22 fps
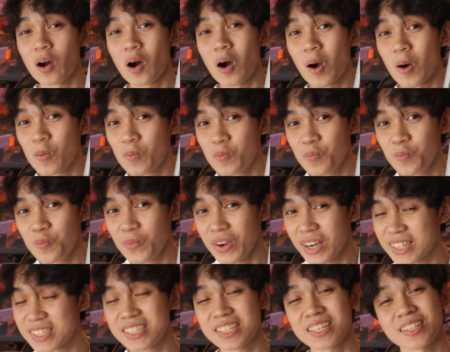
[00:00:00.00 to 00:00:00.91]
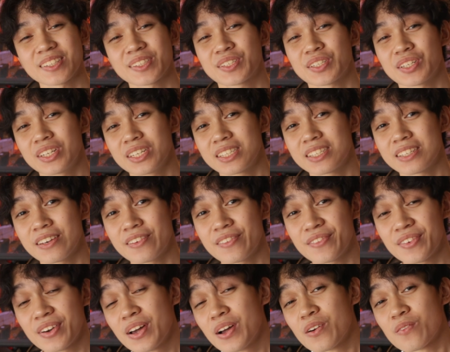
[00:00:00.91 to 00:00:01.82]
amazing
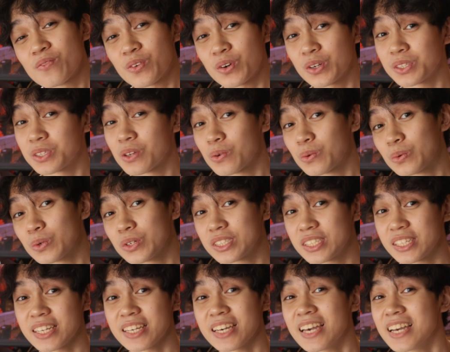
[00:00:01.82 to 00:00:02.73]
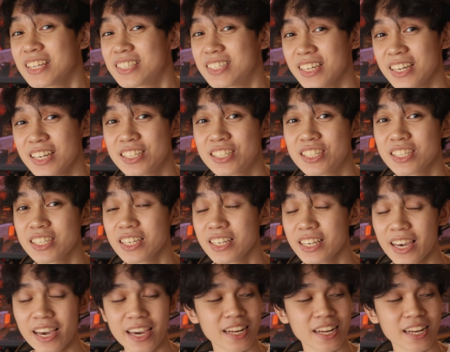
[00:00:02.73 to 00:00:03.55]
alternative for the Wooting 80HE,